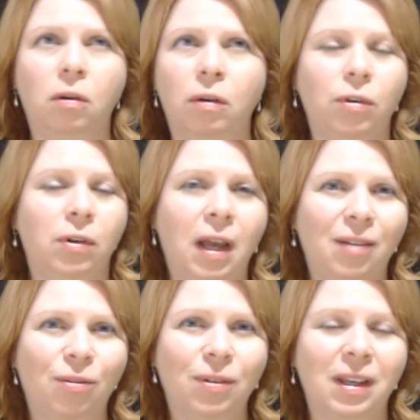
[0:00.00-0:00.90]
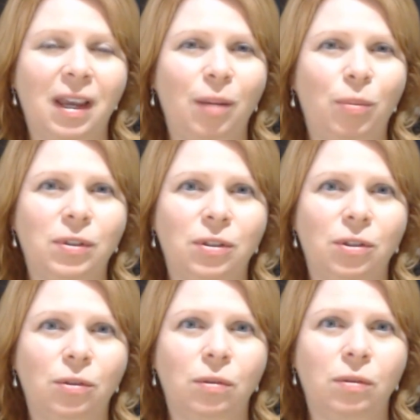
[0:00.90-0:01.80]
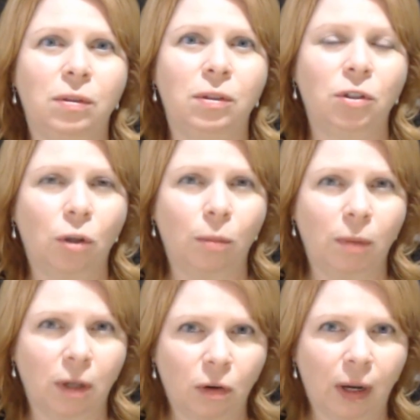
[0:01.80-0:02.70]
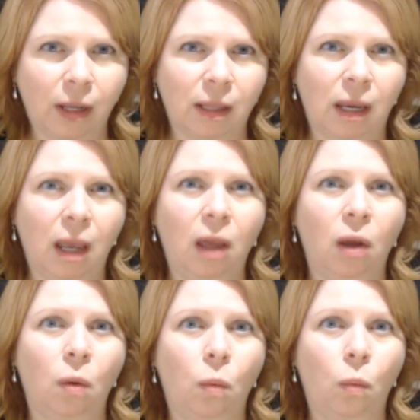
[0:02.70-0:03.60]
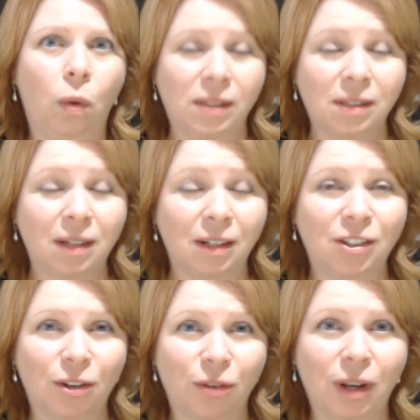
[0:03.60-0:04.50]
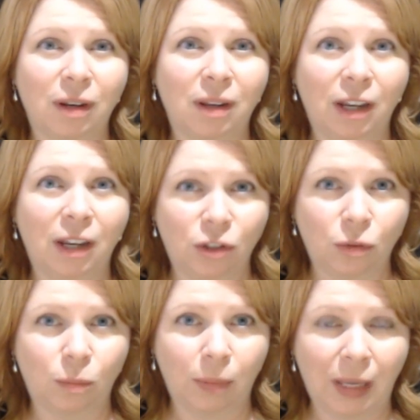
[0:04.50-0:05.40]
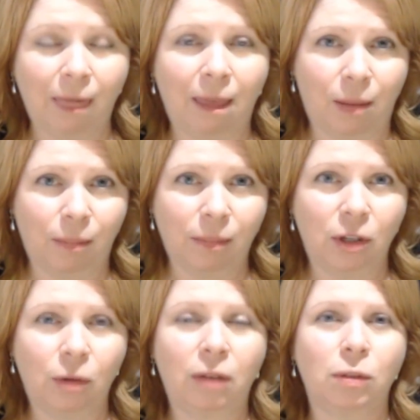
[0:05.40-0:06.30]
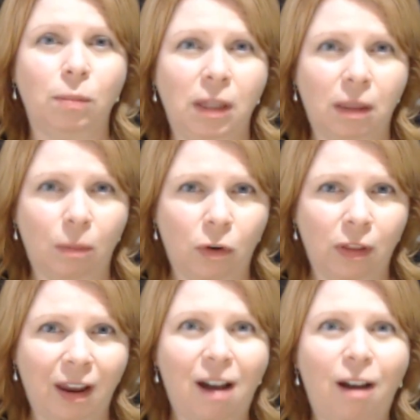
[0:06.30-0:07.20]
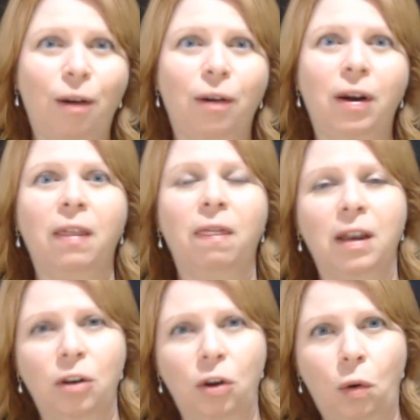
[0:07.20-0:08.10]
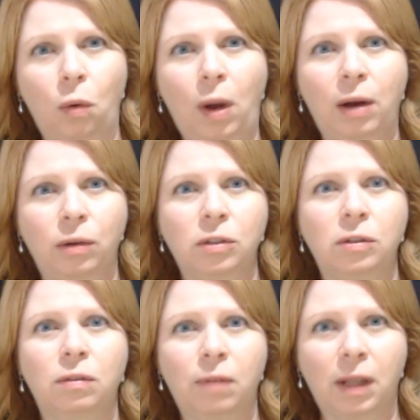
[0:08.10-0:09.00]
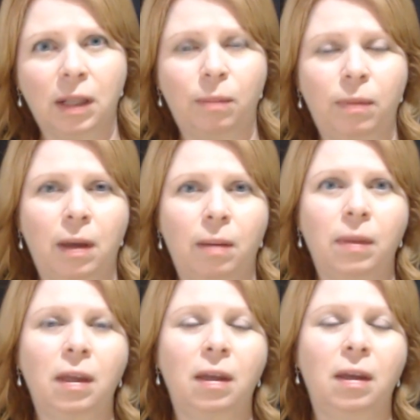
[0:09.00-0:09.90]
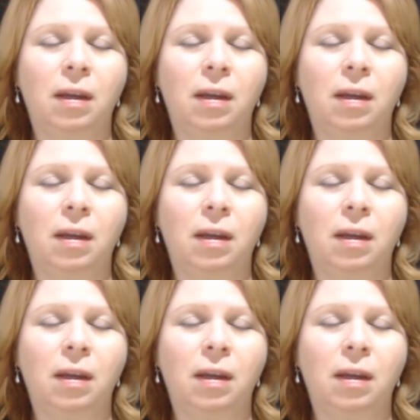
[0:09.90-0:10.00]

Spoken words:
or if you're not really able to determine correctly what stage they're in as you meet them. You have to meet them where they are and then know how to develop them